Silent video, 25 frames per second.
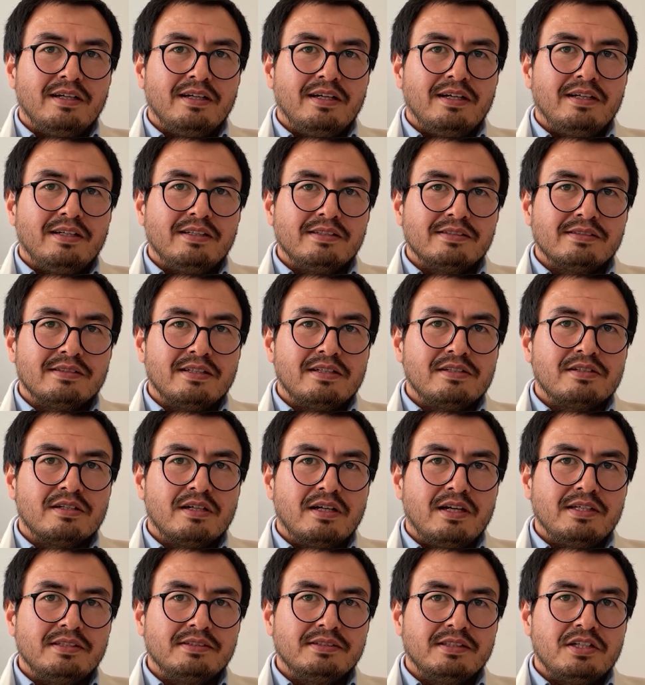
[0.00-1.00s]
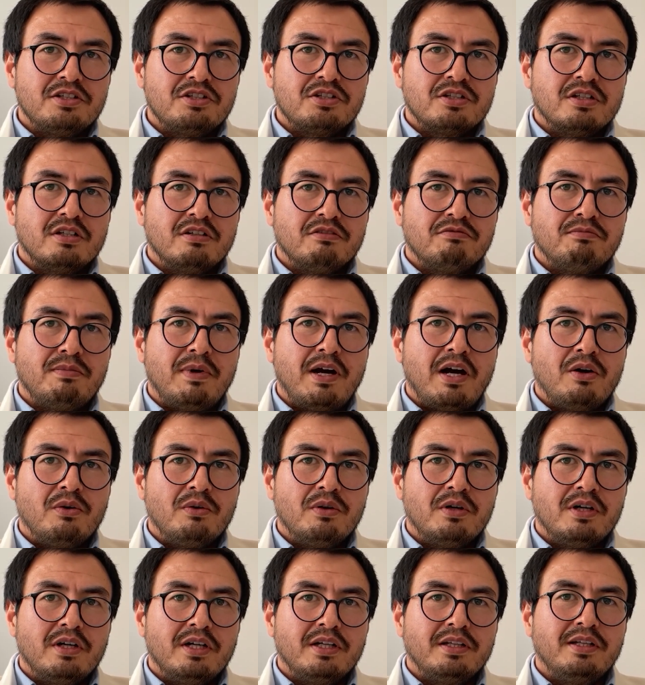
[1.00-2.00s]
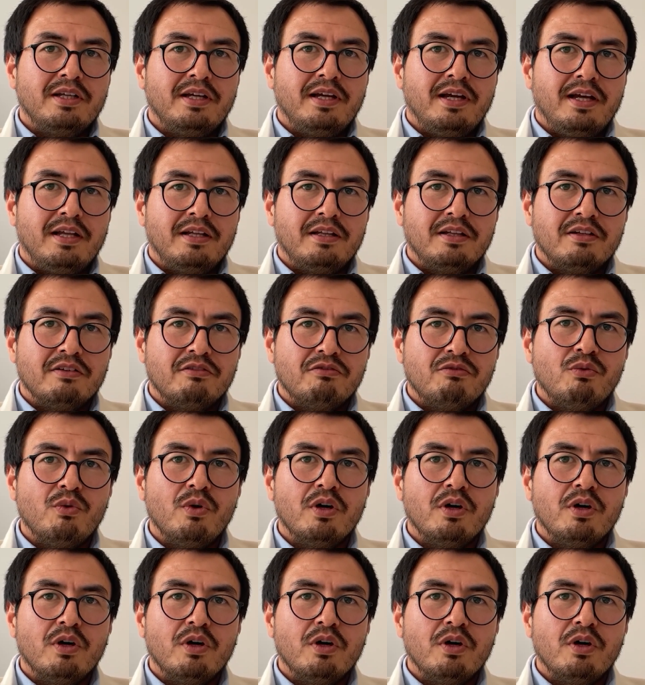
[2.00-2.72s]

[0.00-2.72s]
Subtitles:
and centralization of power at the hand of